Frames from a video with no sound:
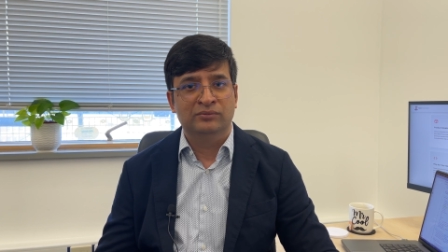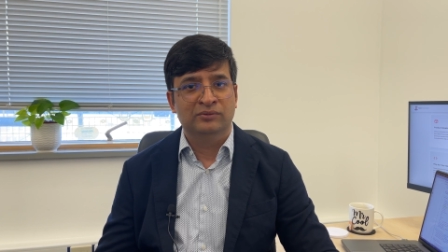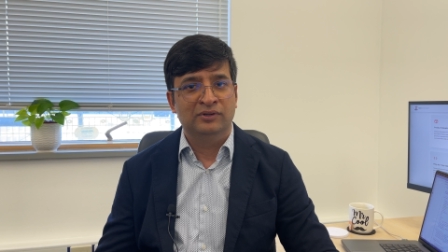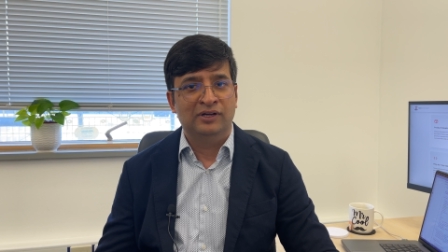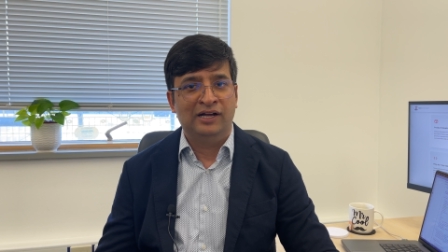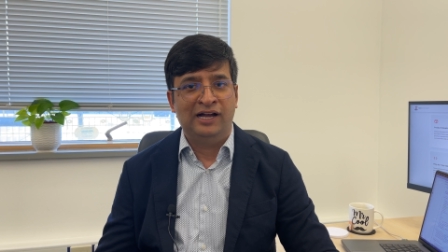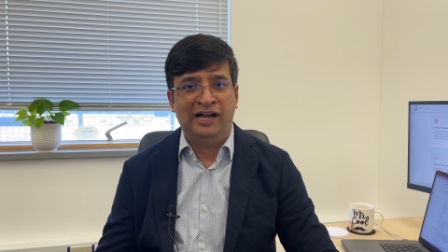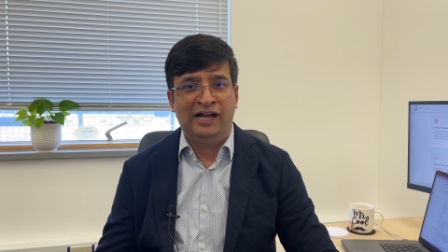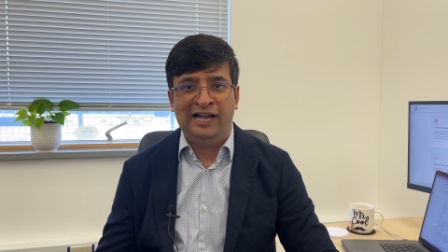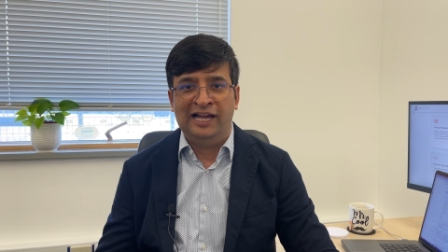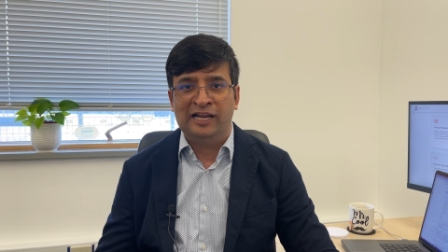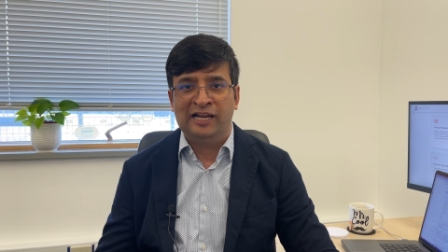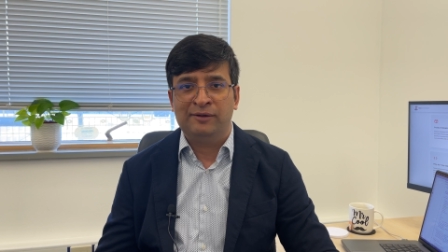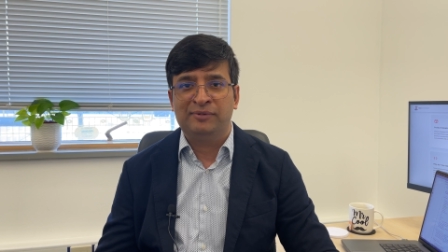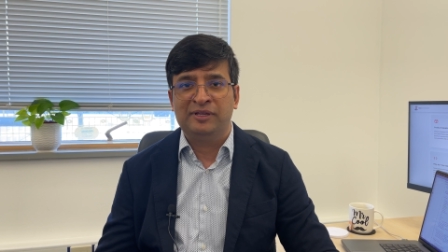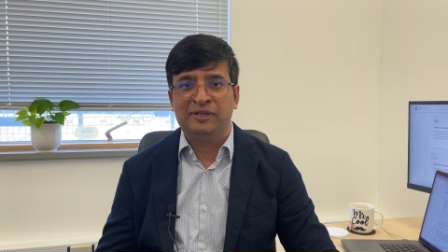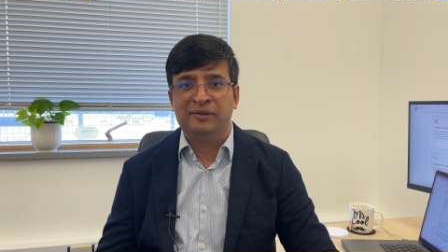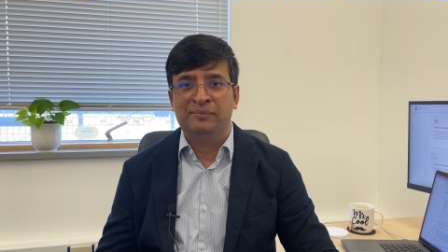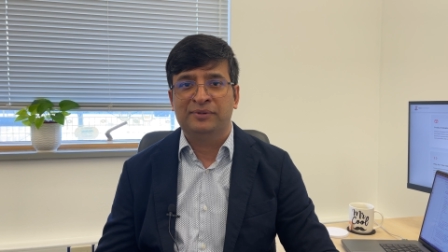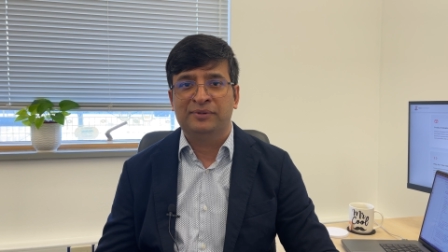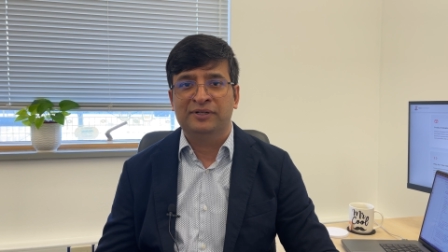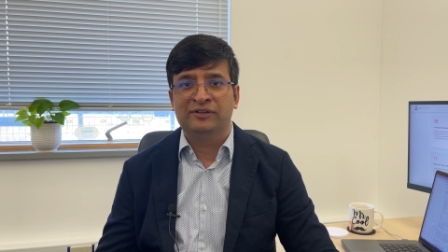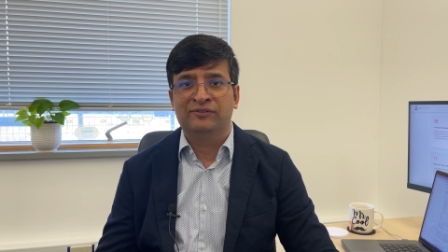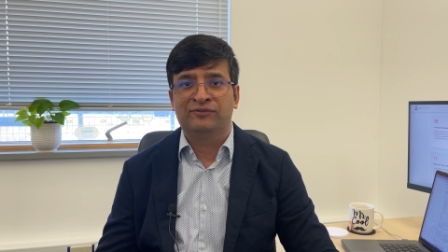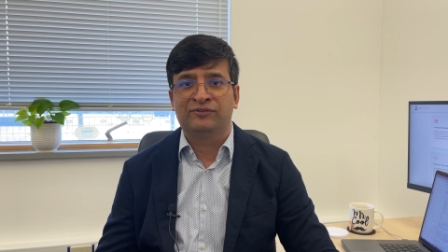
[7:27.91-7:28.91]
hire
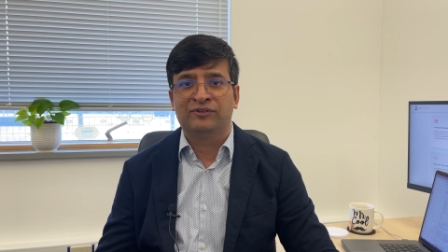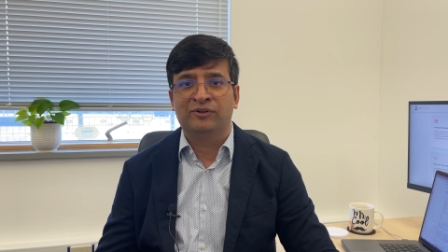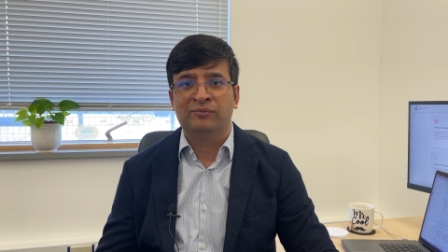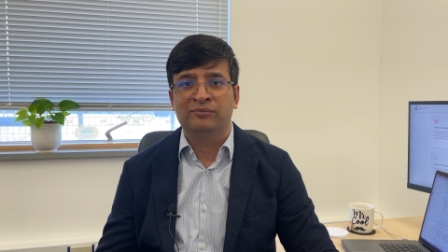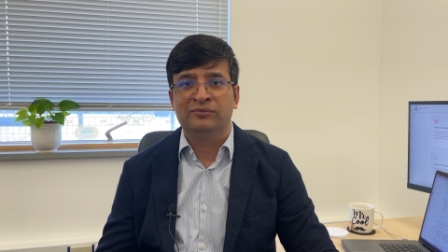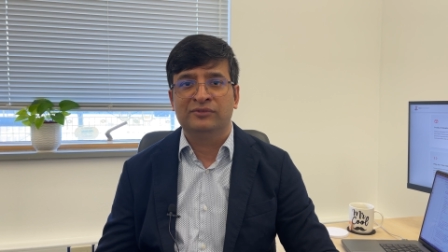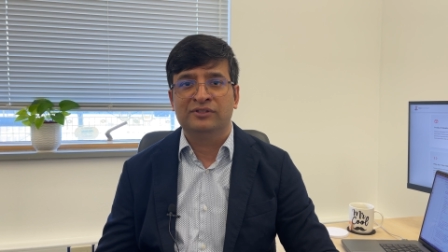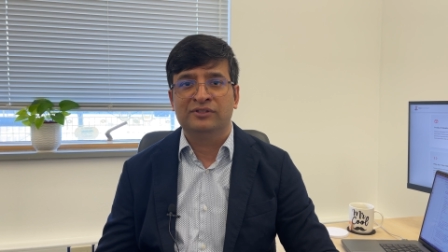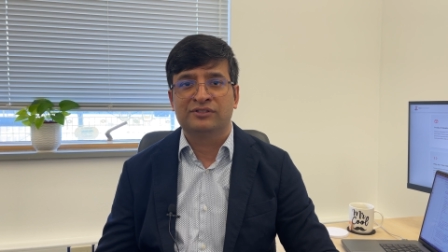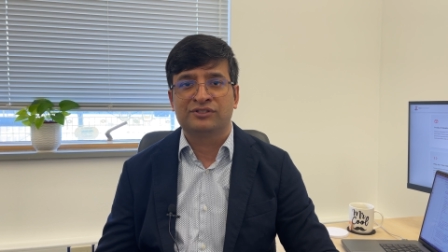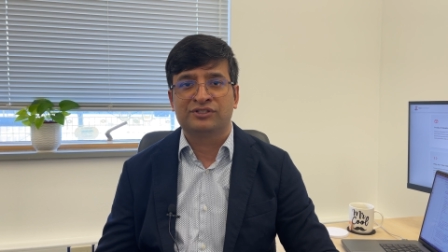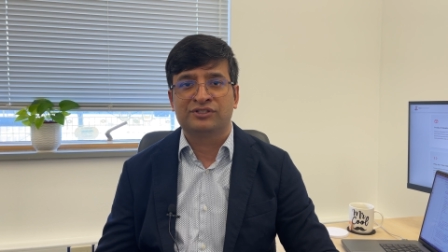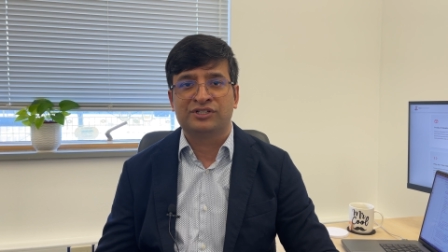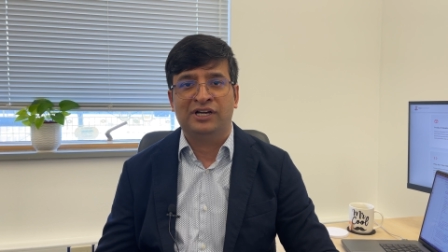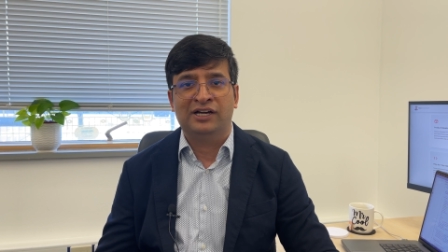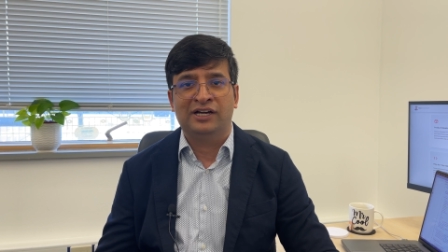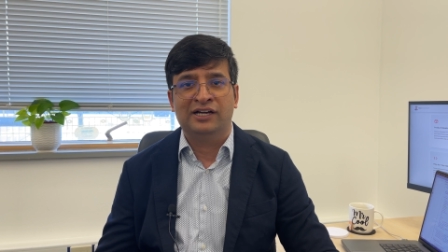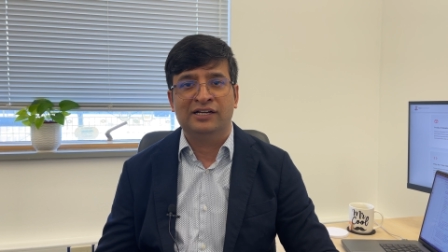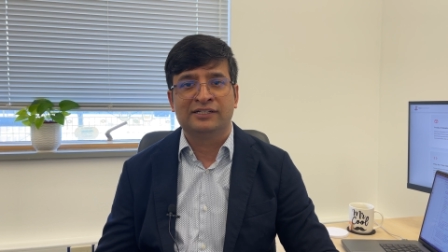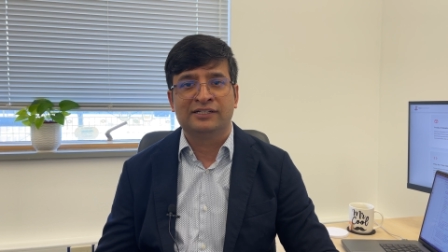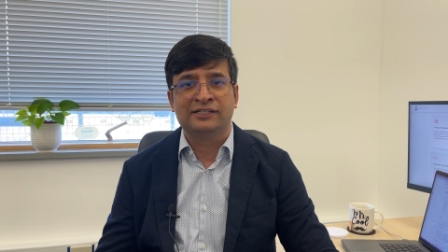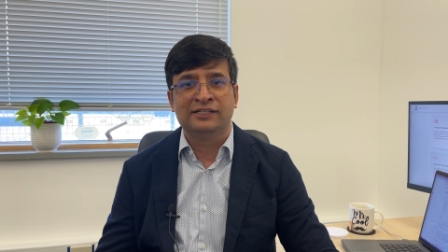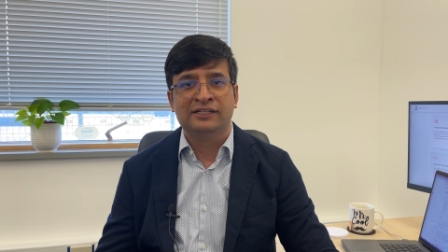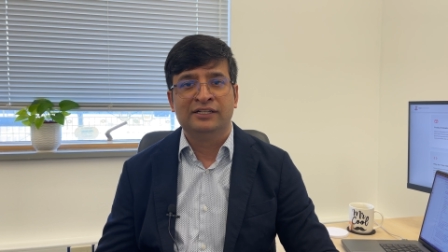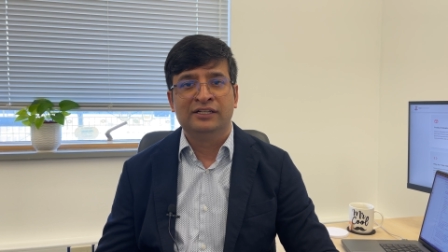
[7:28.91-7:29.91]
people from the
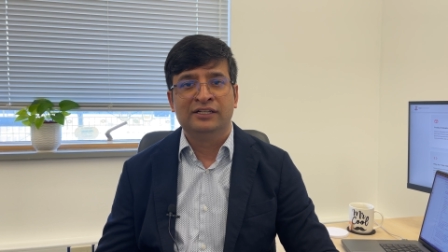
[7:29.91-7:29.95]
start